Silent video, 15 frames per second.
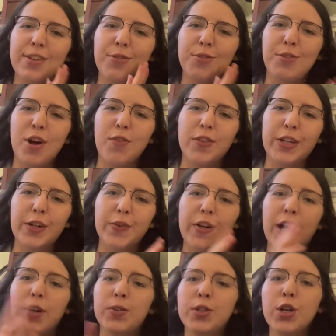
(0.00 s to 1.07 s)
revolving
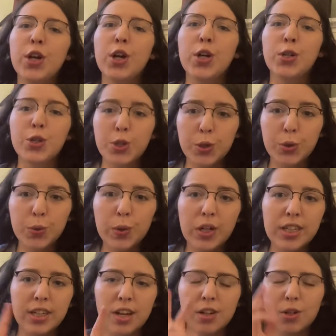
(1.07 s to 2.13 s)
around two
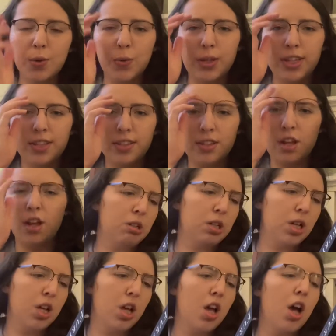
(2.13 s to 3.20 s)
young queens, a
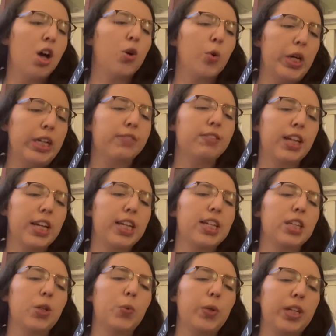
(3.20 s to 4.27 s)
queen of light
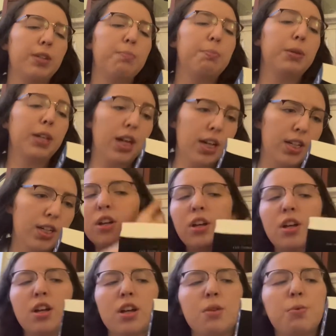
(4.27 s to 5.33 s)
and a queen of blood.
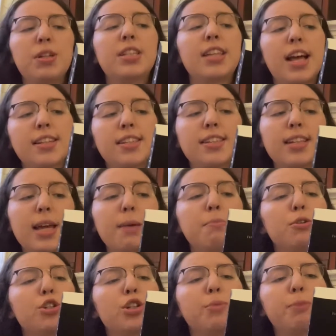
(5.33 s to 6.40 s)
When assassins
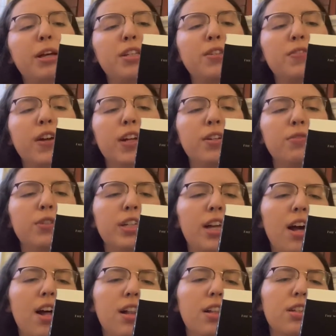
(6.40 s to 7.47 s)
ambush her best friend,
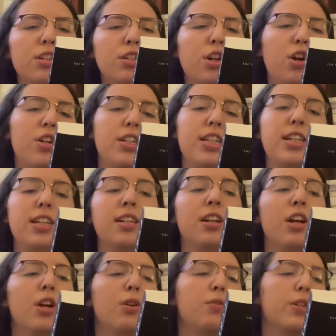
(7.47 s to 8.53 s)
Riel Dardine
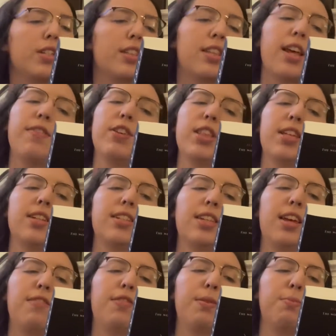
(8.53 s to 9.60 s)
risks everything to
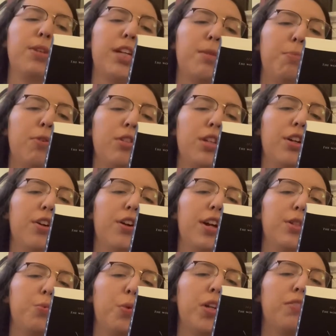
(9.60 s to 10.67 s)
save him, exposing her
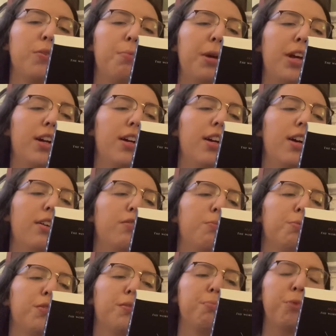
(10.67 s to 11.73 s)
as one of a pair of
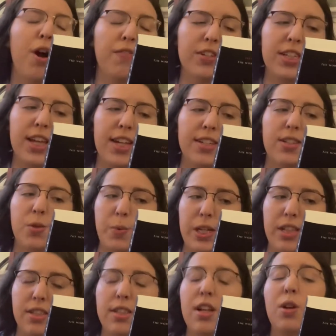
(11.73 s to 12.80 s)
prophesized
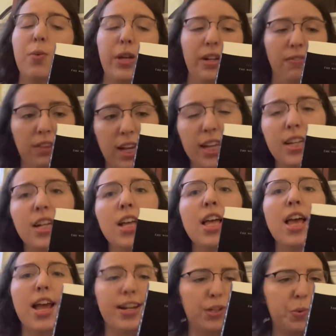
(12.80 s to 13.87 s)
queens, a queen of light
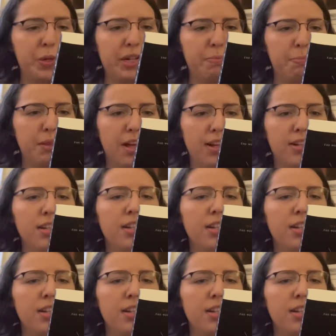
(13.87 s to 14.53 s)
and a queen of blood.